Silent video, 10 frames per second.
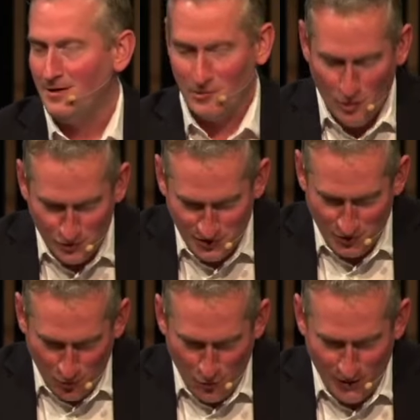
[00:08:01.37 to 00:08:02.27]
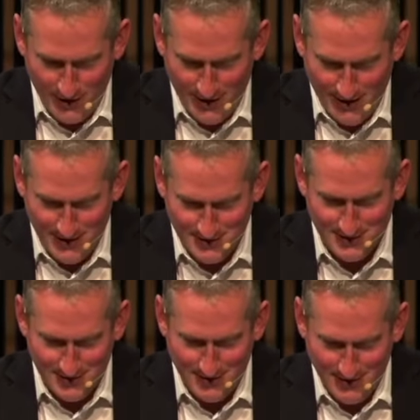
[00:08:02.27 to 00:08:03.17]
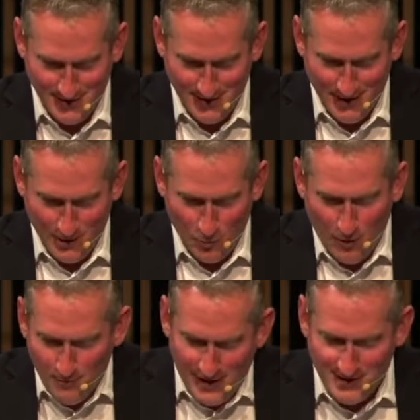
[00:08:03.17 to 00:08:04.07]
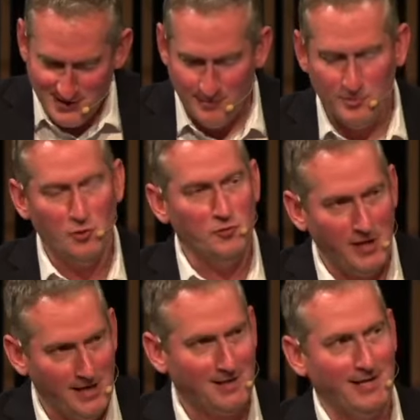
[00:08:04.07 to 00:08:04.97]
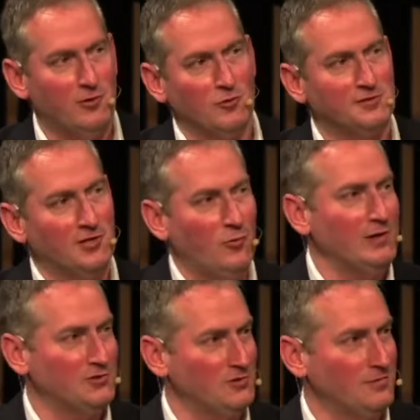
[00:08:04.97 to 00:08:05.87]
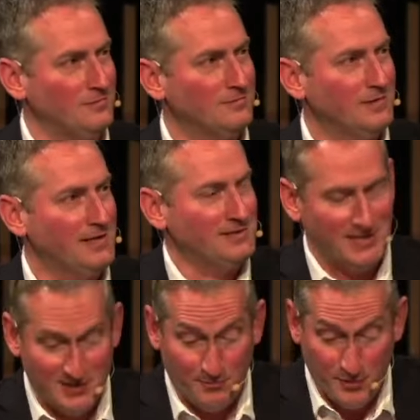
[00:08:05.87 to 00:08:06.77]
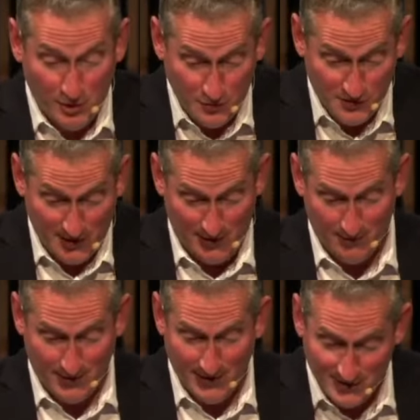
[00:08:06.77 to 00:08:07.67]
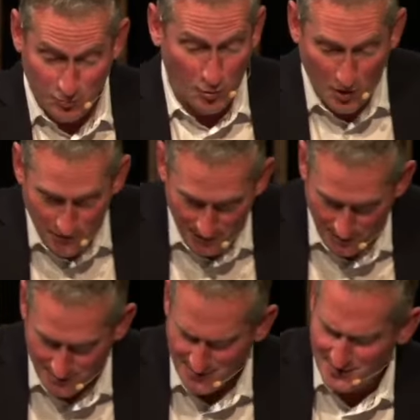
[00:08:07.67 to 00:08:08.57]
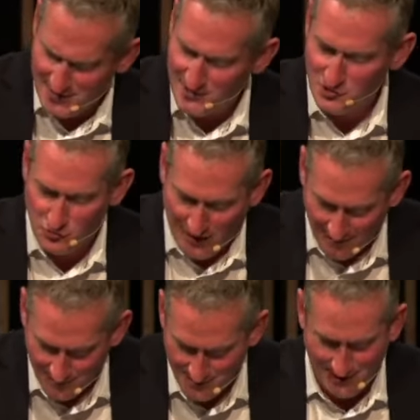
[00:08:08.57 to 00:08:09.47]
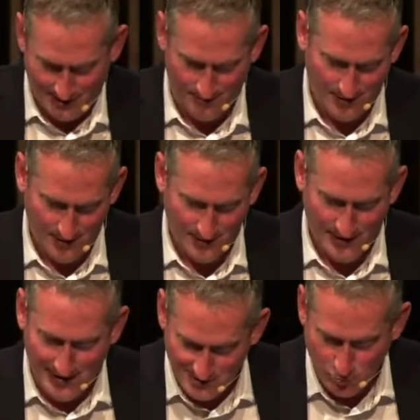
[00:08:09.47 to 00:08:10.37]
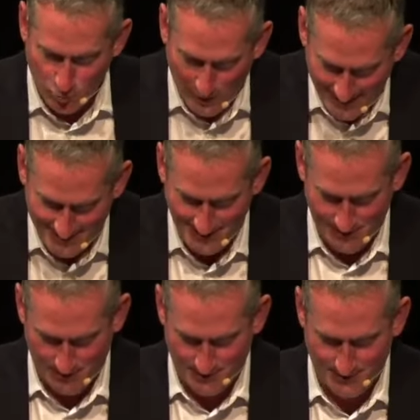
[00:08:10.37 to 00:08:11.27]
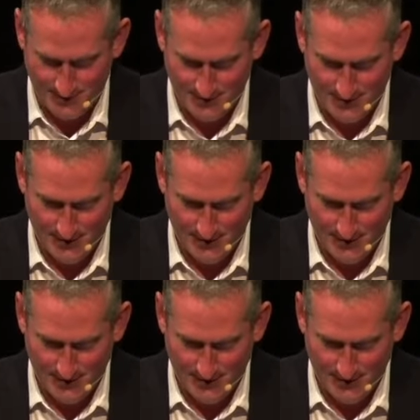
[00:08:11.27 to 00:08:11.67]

God's glory is what makes him uniquely consequential. It's his beauty, his worthiness, it's his gravity, his weightiness.